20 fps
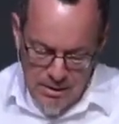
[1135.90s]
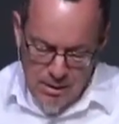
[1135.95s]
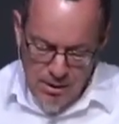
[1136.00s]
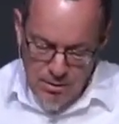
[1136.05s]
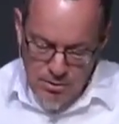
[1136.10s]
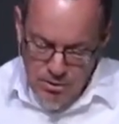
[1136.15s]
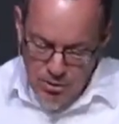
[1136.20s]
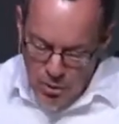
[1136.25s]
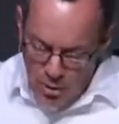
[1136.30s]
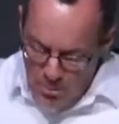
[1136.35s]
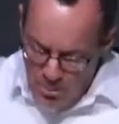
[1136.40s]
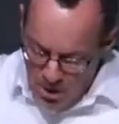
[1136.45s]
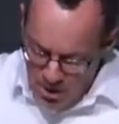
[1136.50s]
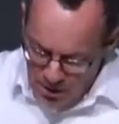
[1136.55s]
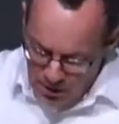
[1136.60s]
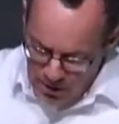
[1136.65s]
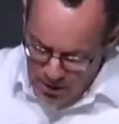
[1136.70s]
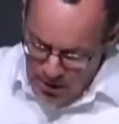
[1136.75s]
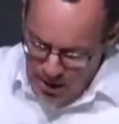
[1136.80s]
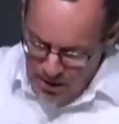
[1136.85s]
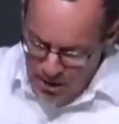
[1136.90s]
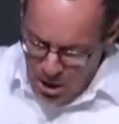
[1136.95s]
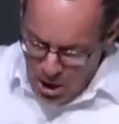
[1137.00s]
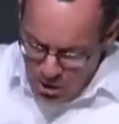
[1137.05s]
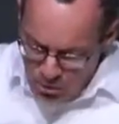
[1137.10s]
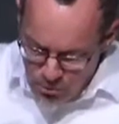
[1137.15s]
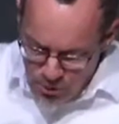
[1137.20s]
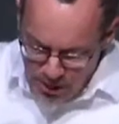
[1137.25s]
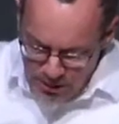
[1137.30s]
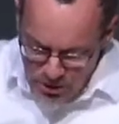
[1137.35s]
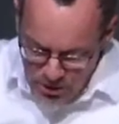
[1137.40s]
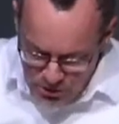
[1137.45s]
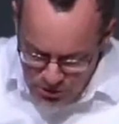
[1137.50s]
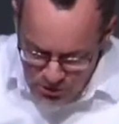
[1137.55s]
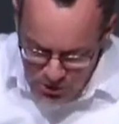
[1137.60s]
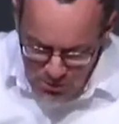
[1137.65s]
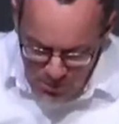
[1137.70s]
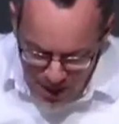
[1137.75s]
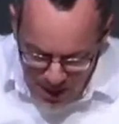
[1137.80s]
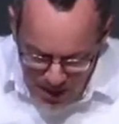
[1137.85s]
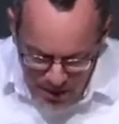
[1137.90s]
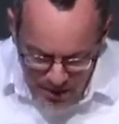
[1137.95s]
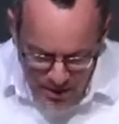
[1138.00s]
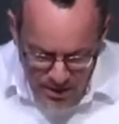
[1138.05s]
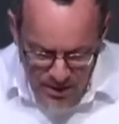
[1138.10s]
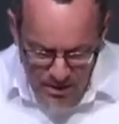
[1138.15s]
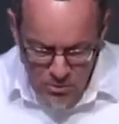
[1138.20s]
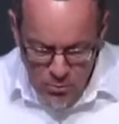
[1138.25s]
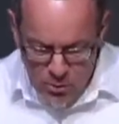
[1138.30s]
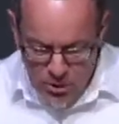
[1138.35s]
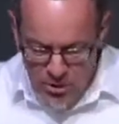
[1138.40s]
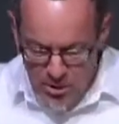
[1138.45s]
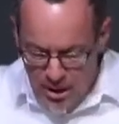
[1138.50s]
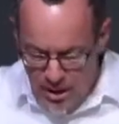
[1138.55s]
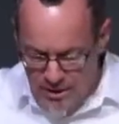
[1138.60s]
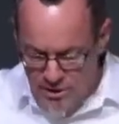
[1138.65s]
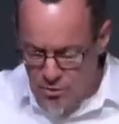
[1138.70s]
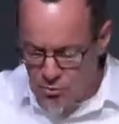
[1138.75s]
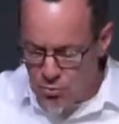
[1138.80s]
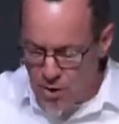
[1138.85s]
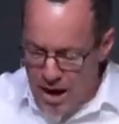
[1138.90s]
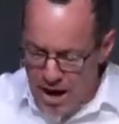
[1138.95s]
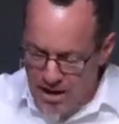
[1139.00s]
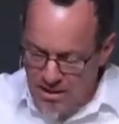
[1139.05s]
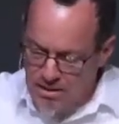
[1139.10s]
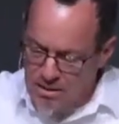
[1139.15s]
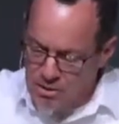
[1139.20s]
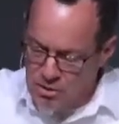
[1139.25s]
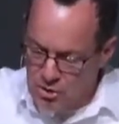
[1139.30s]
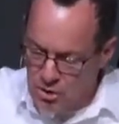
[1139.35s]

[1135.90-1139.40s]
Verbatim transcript: So, among an unrighteous humanity where God's wrath is